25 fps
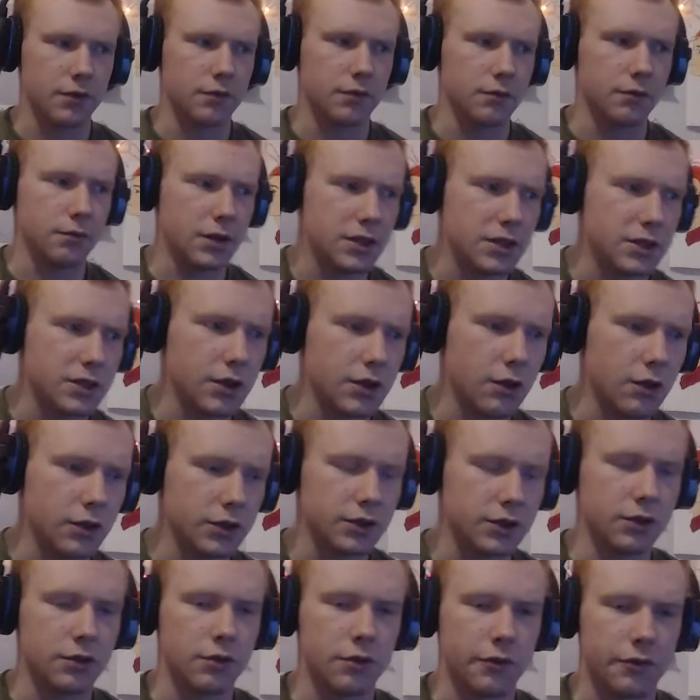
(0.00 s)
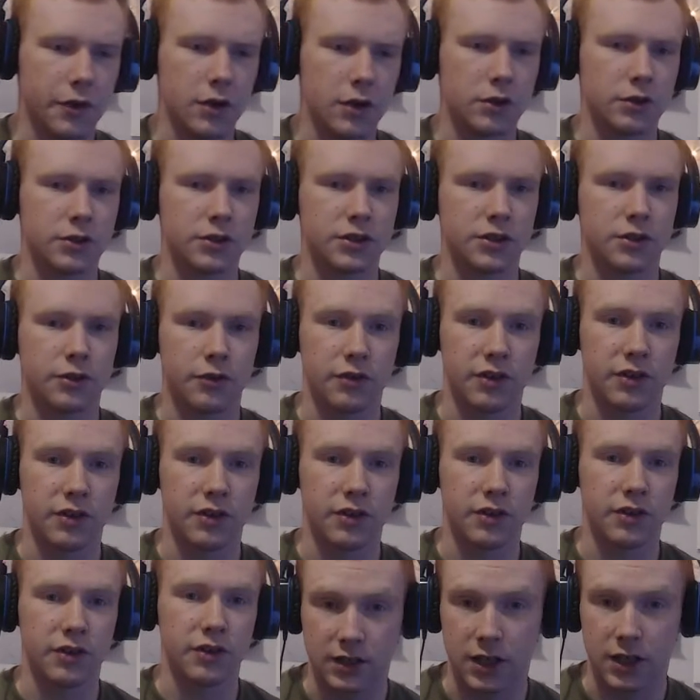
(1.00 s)
which also follows under the
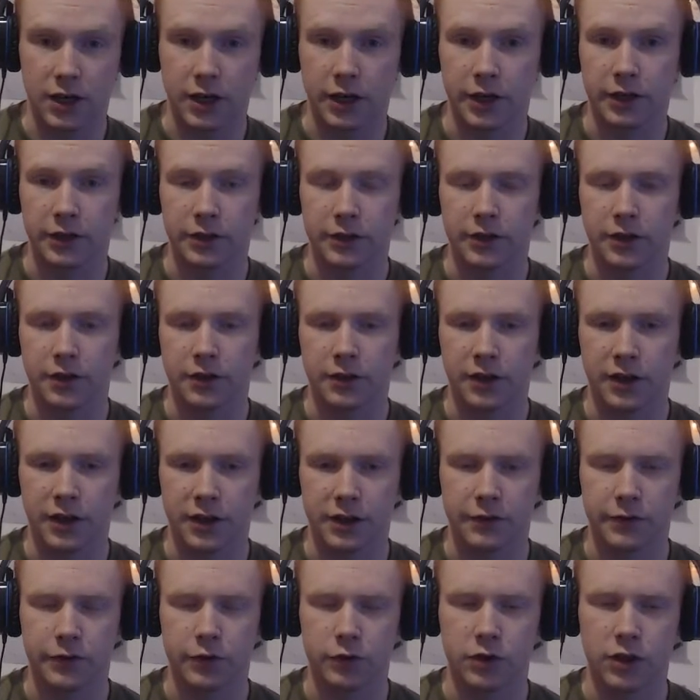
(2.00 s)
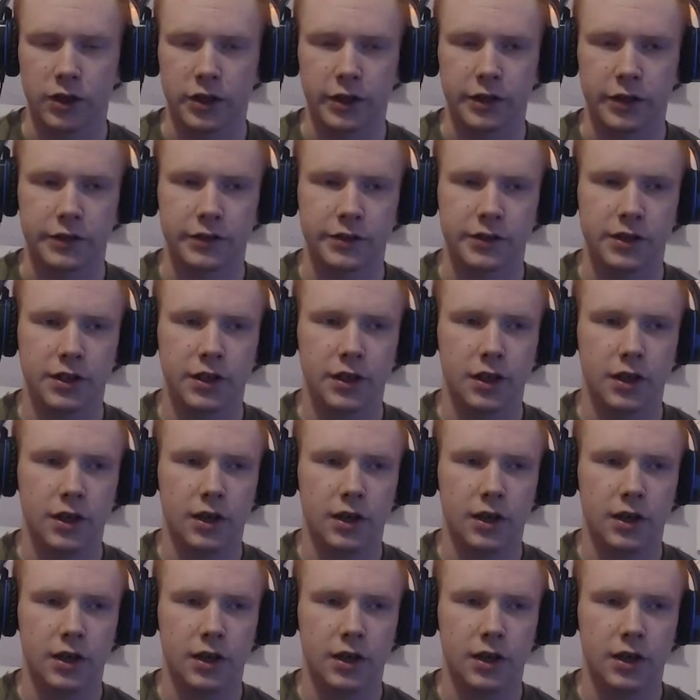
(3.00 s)
next line, the next few lines.